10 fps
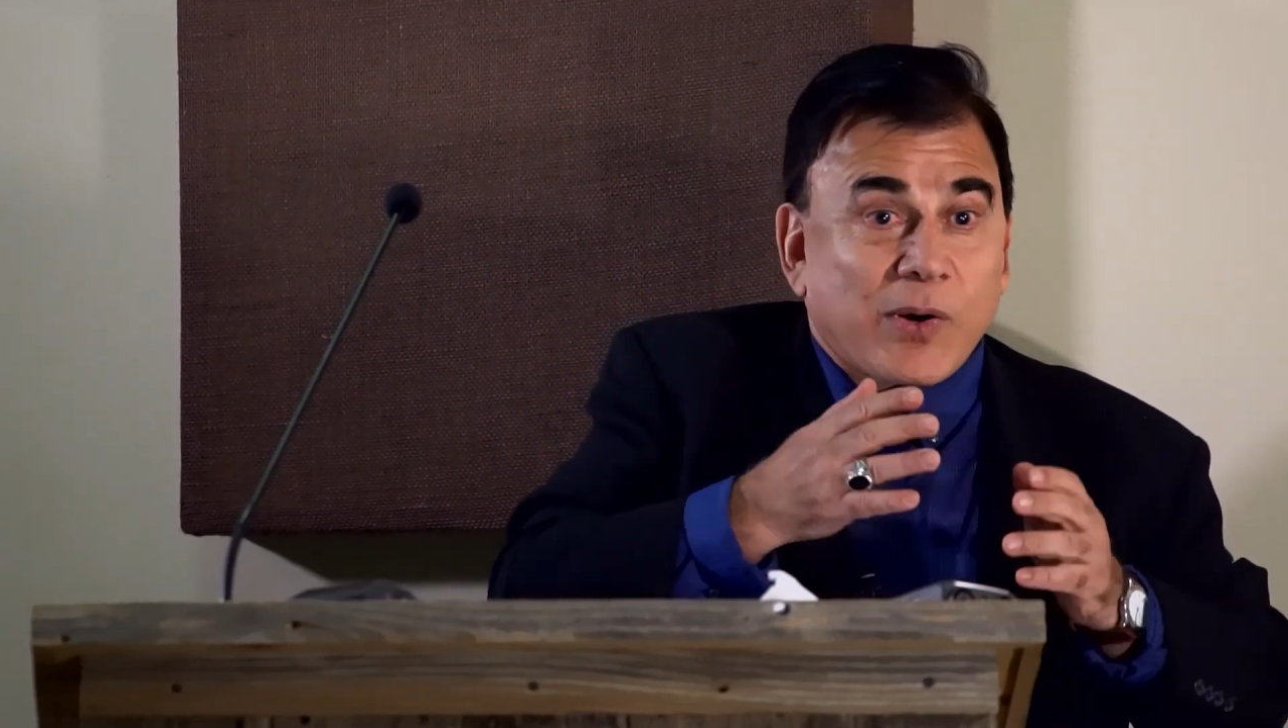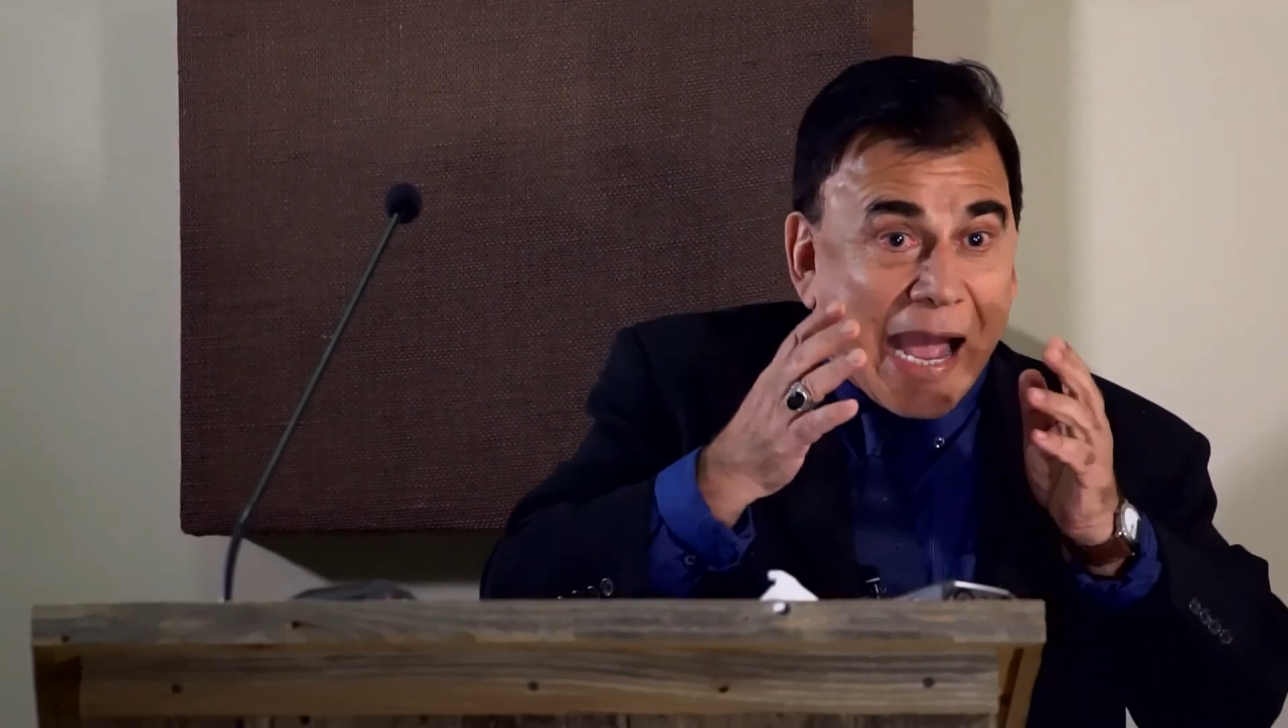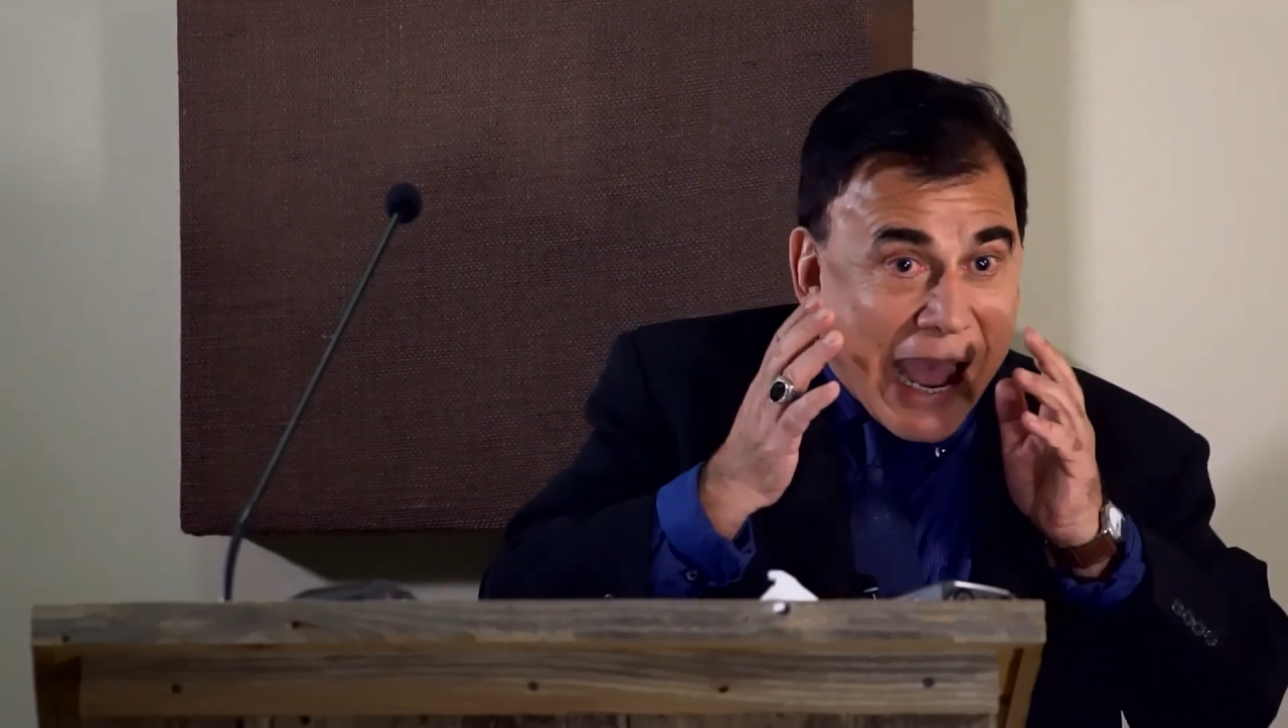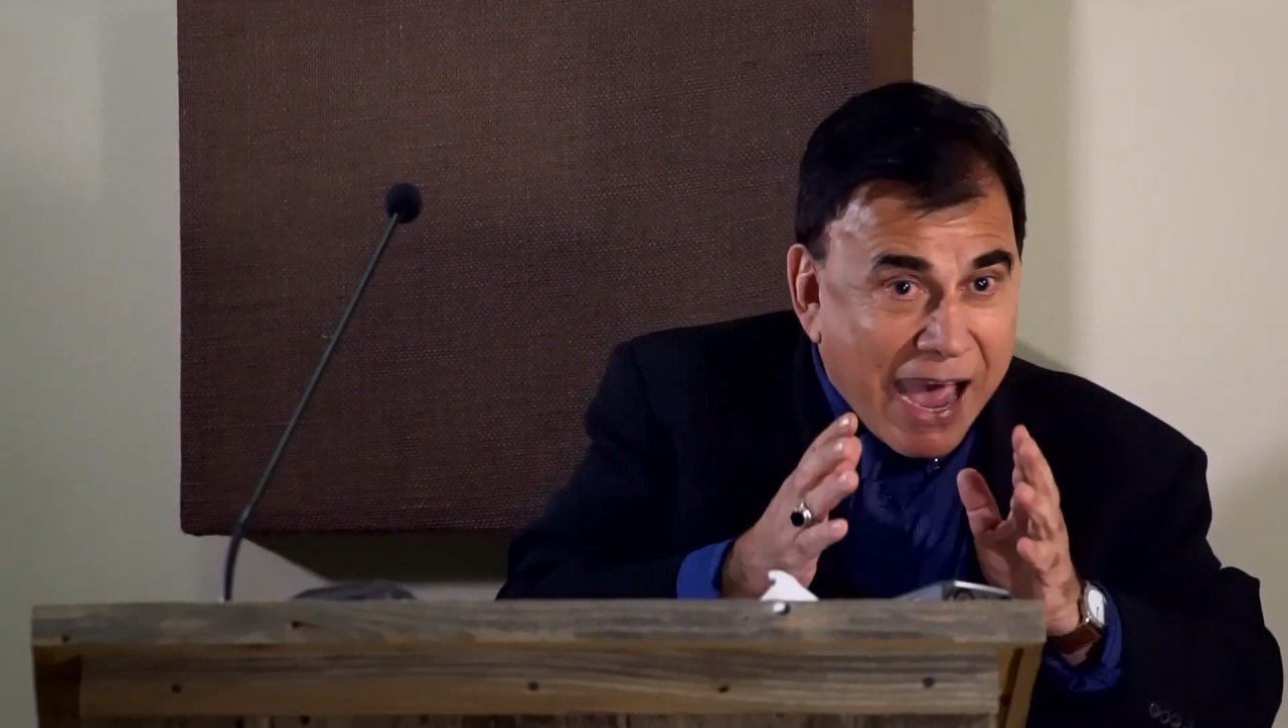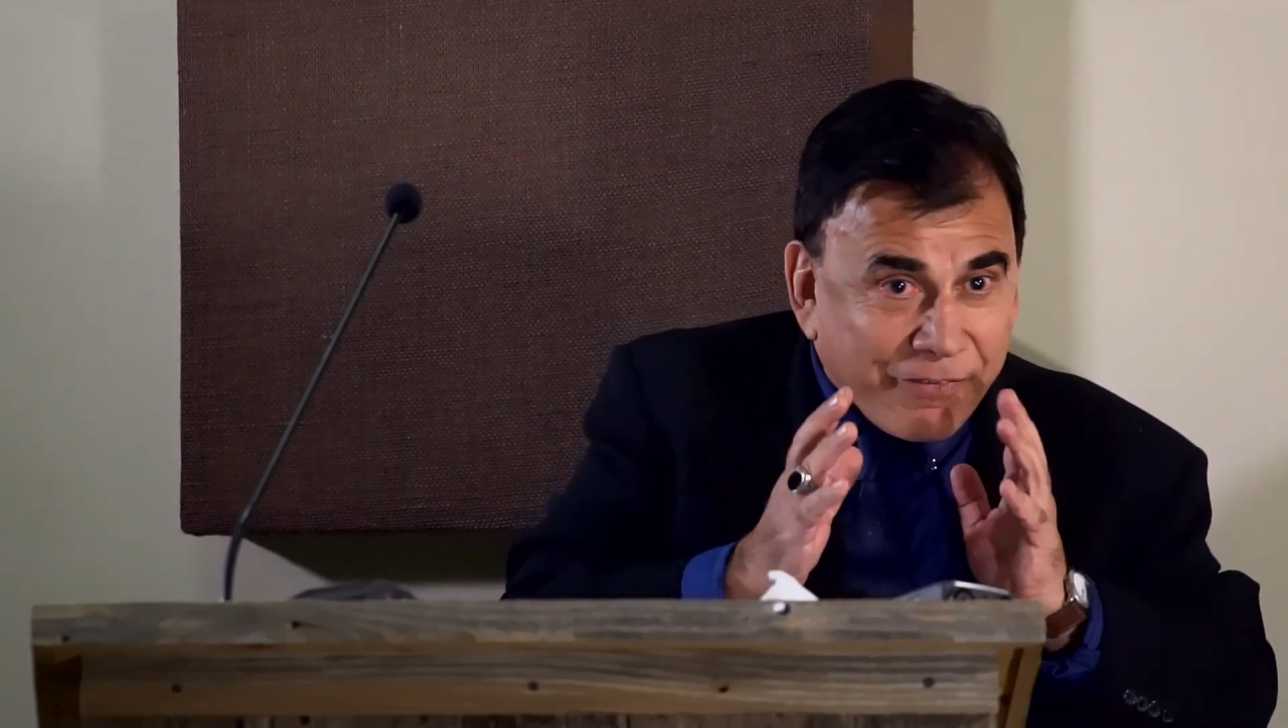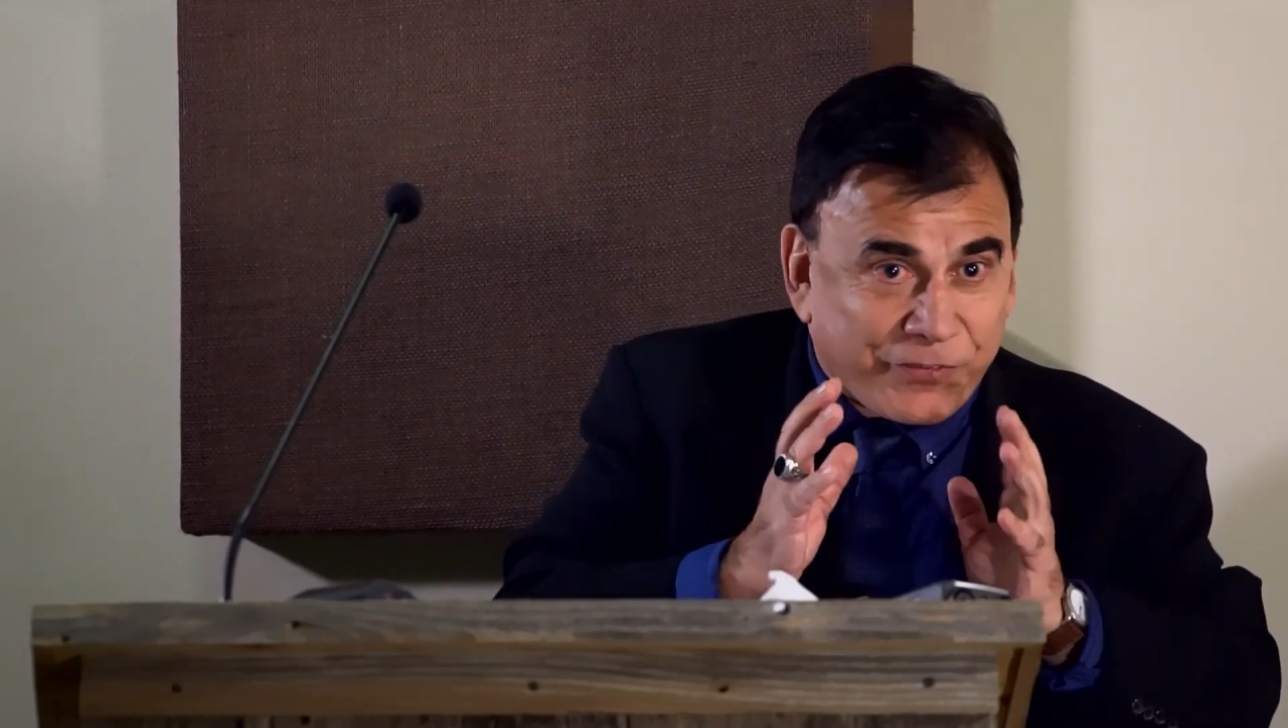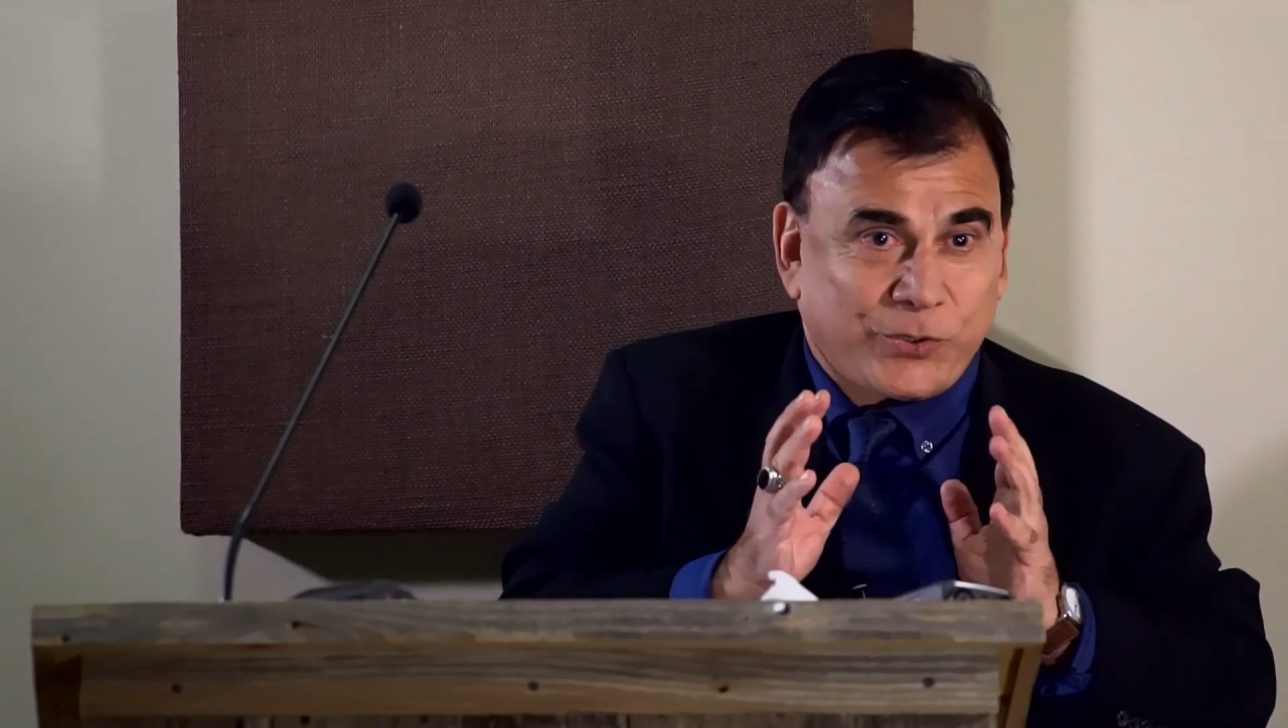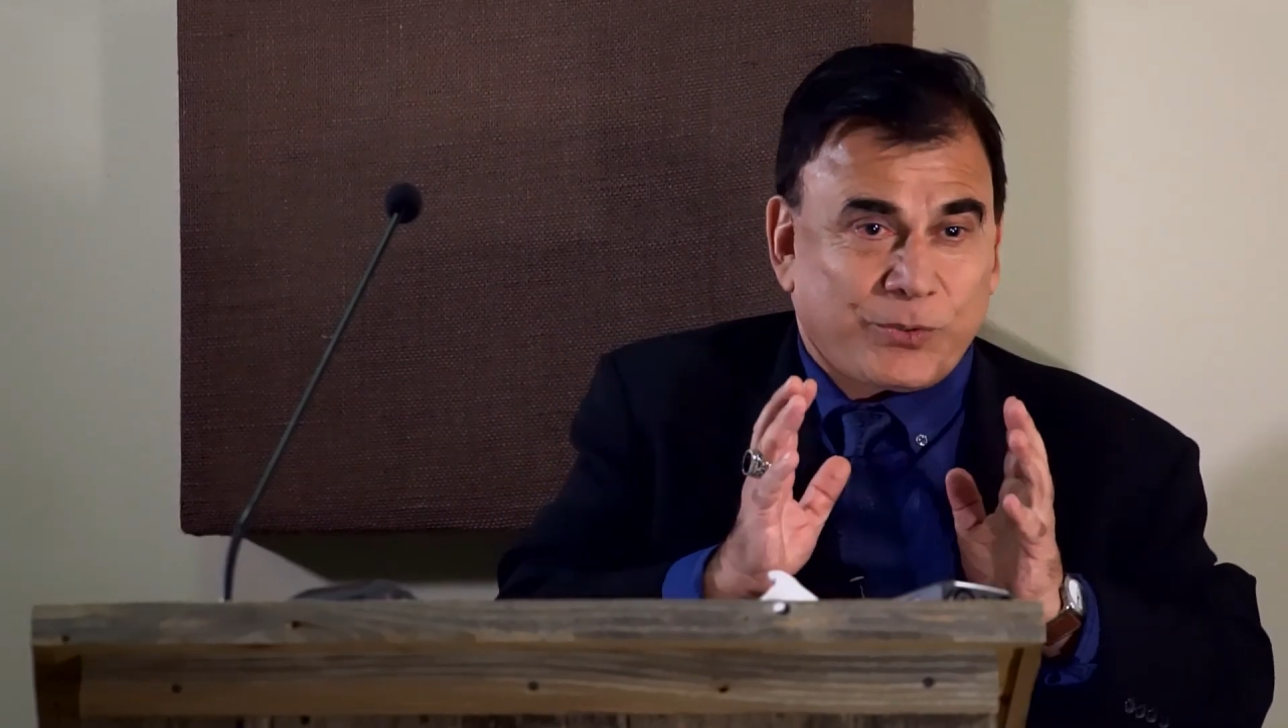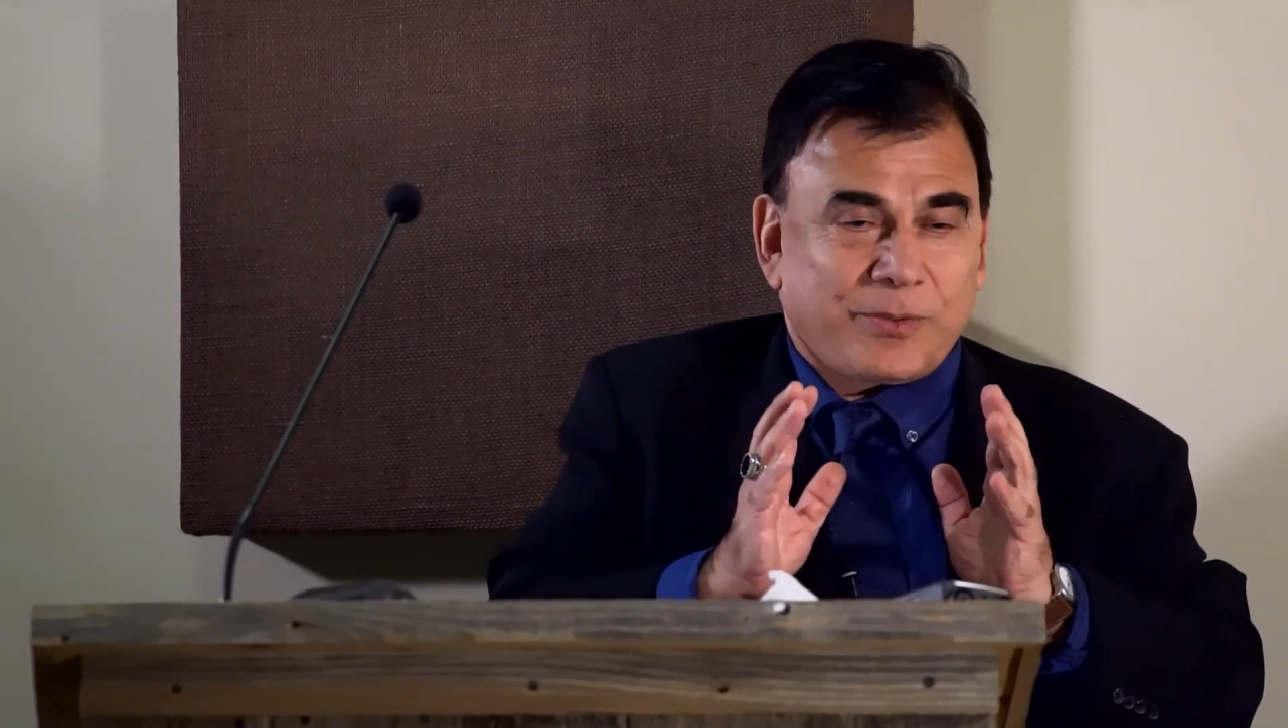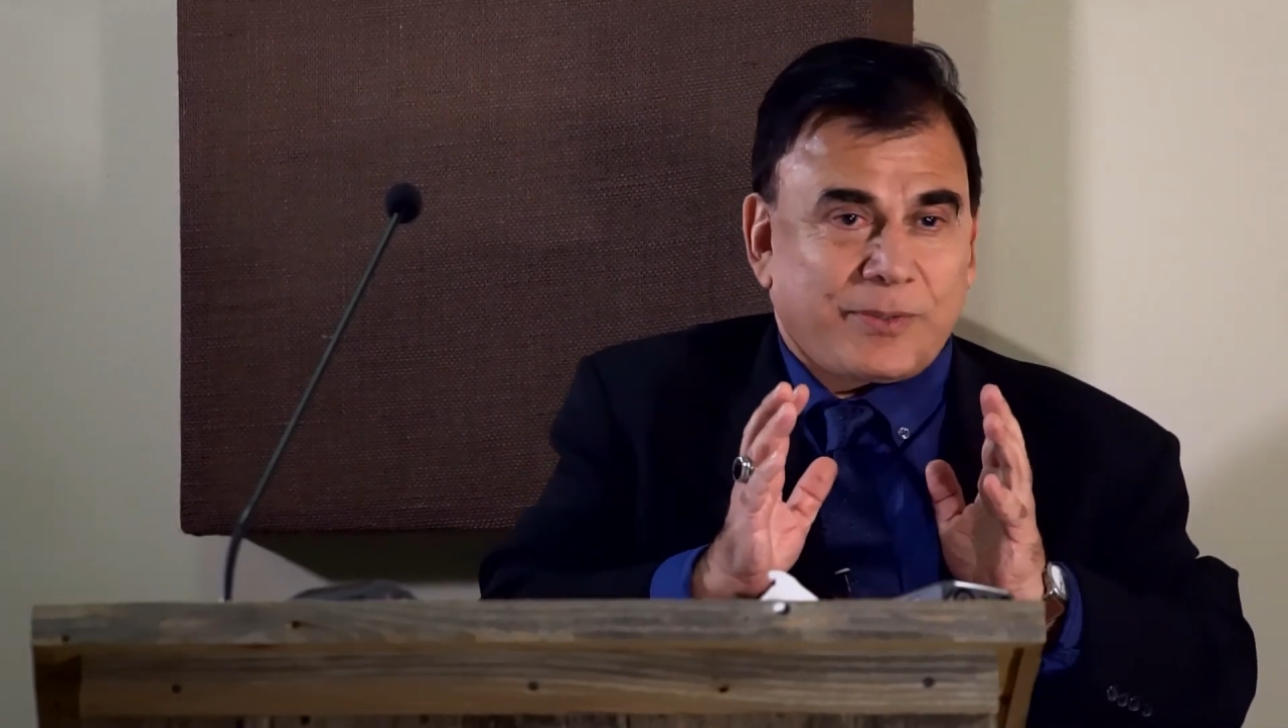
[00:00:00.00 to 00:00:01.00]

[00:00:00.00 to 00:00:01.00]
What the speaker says: have to